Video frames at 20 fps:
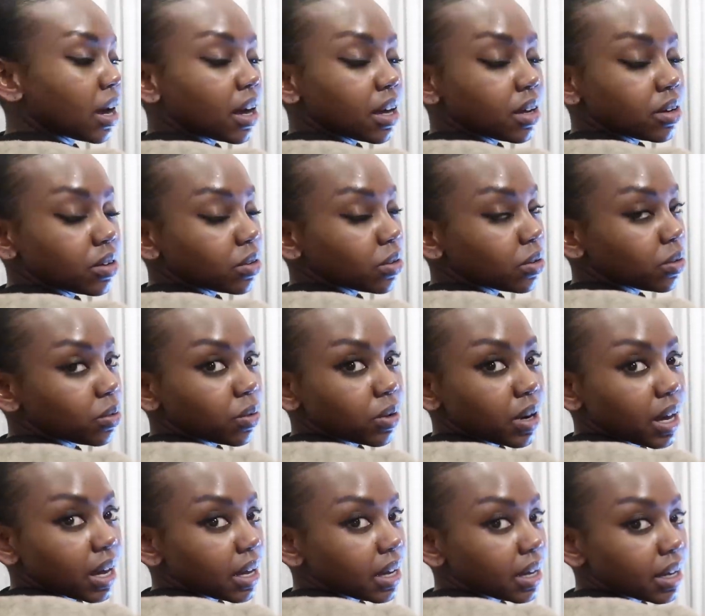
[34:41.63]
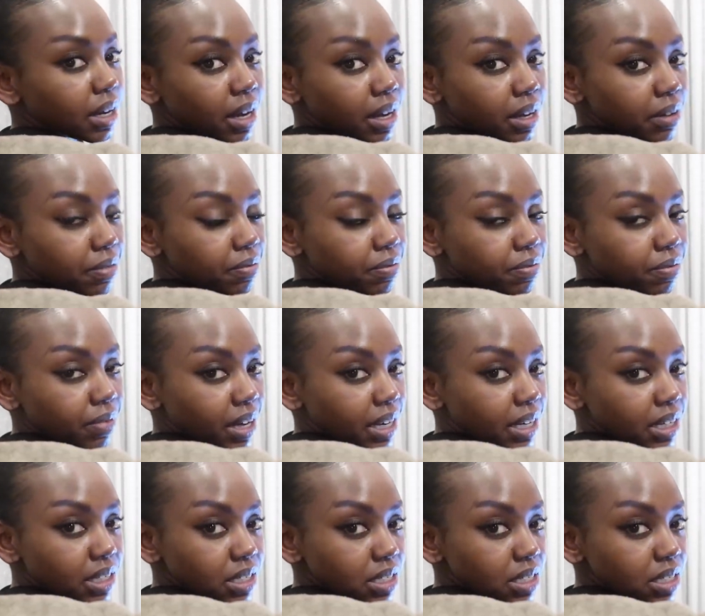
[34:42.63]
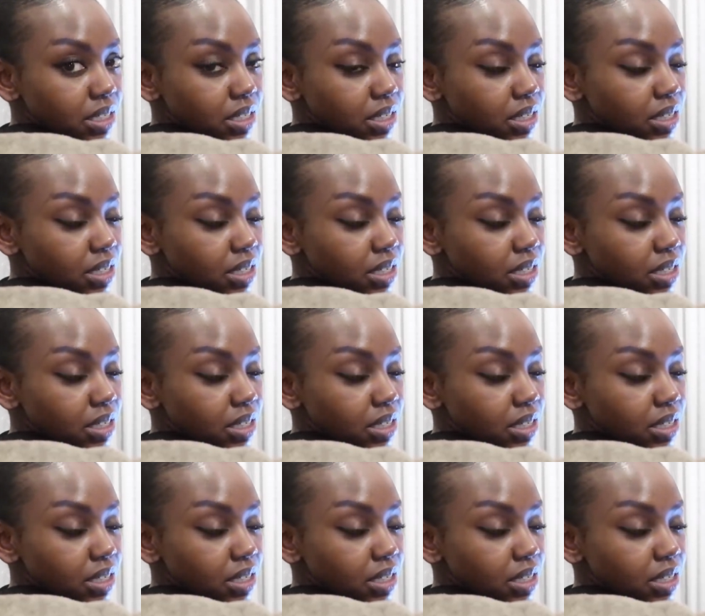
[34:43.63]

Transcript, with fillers: I don't know why I fight